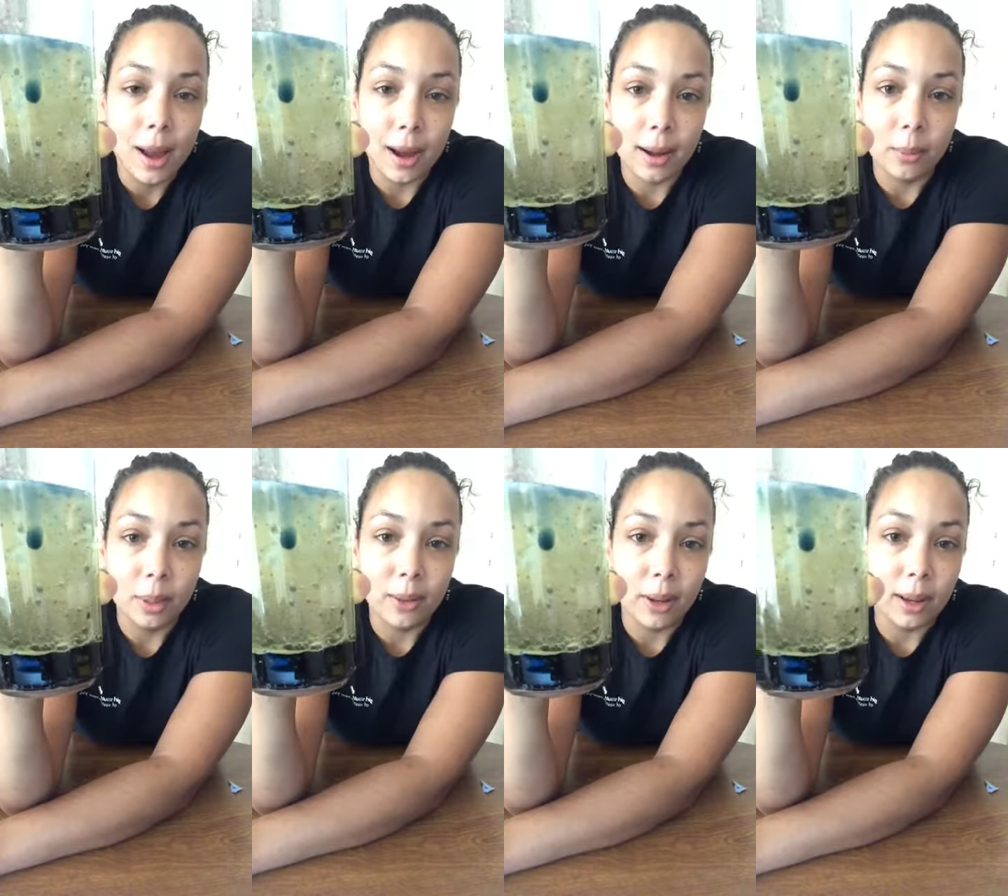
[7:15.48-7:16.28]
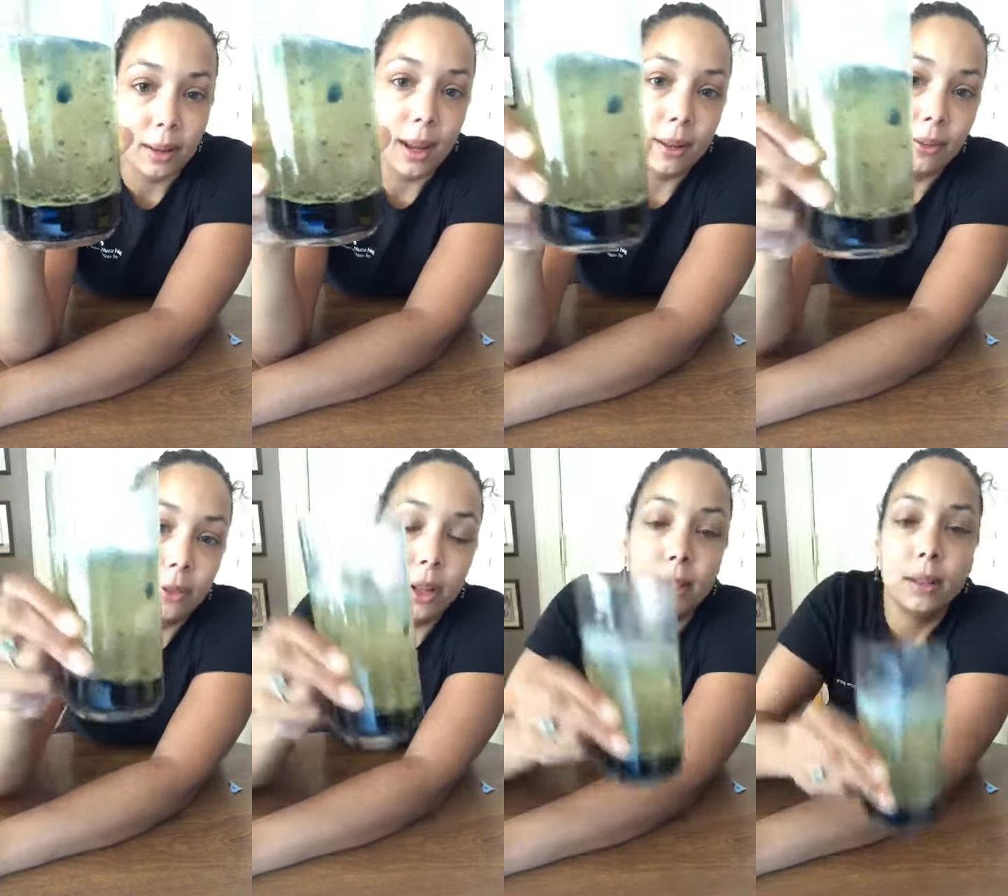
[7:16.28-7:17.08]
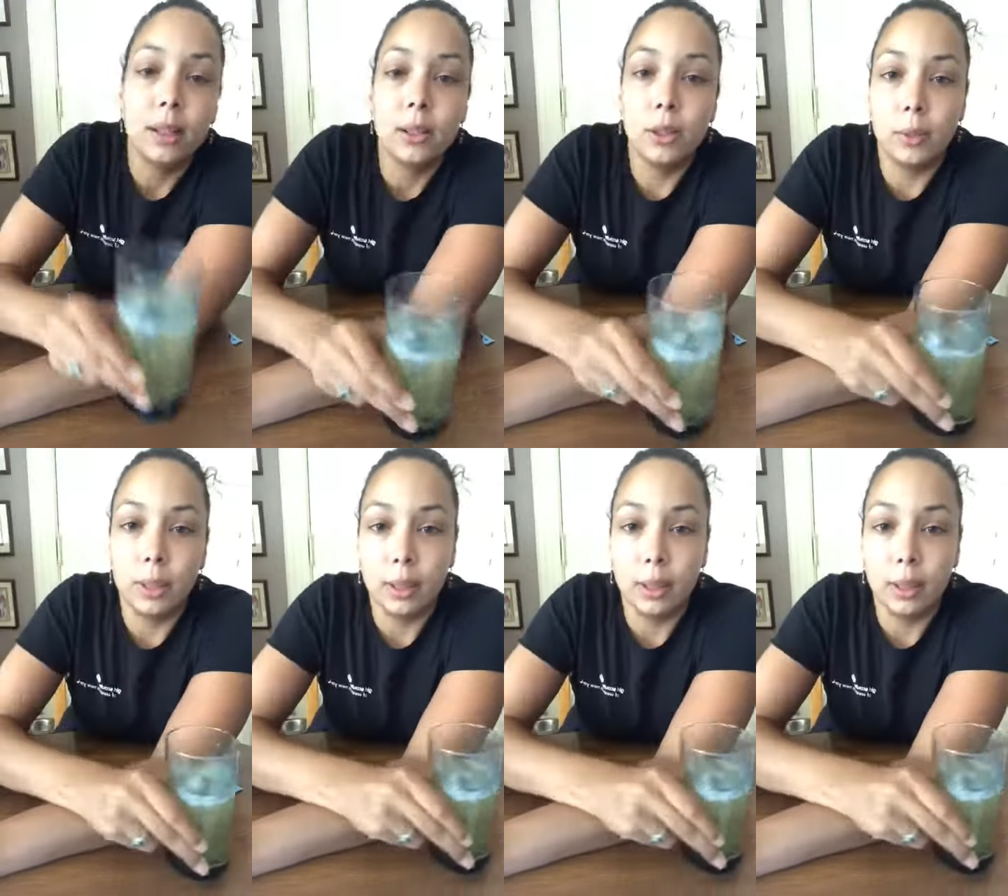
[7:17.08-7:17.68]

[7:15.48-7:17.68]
but I've had a lot of fun doing